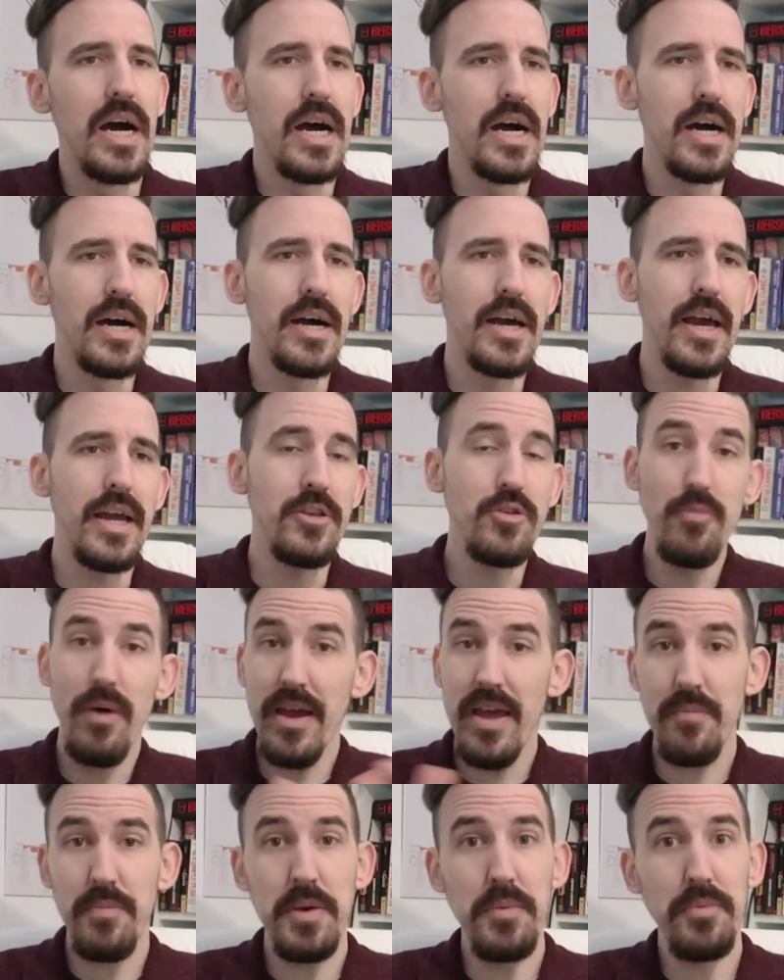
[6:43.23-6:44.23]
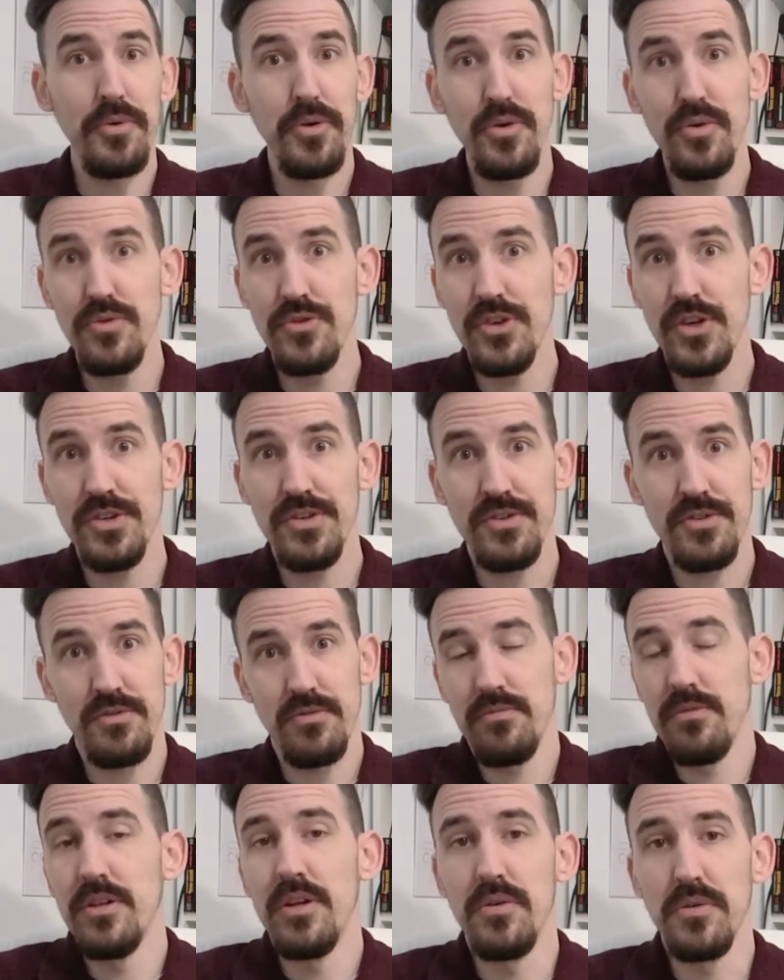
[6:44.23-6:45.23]
And you might have people who
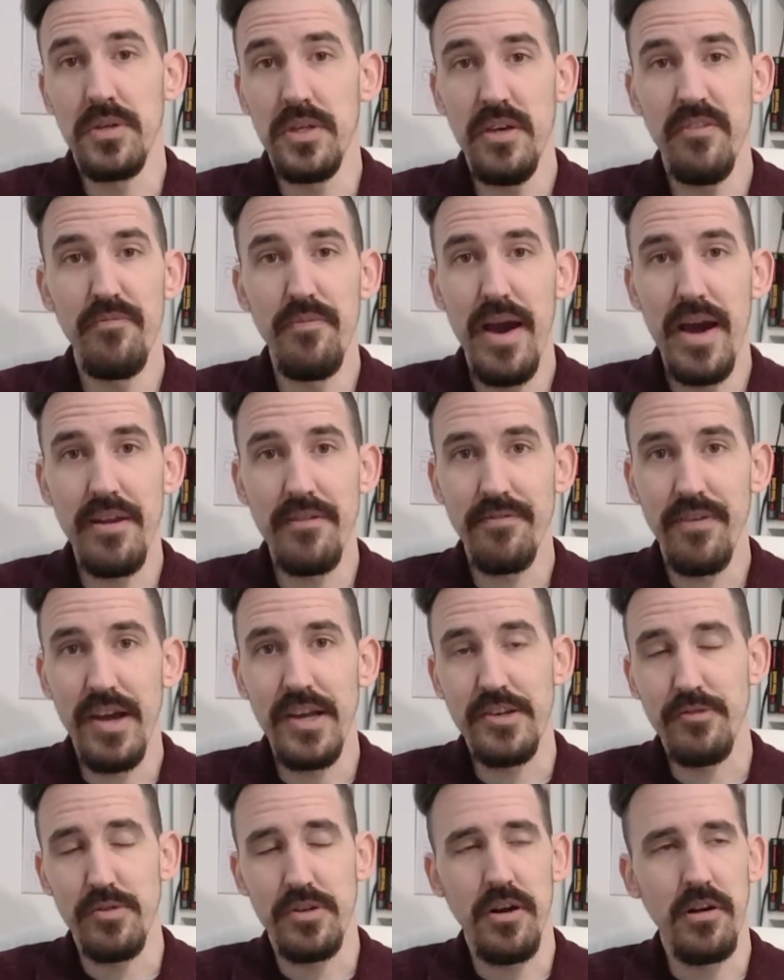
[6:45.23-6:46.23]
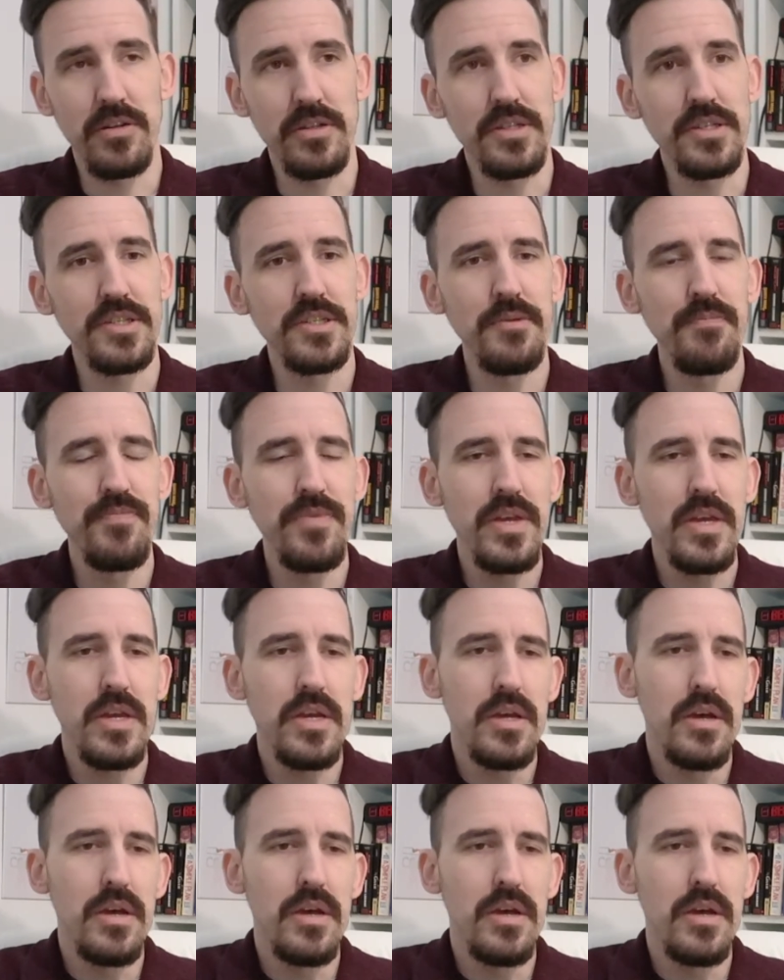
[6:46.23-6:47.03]
just, give bad advice regardless.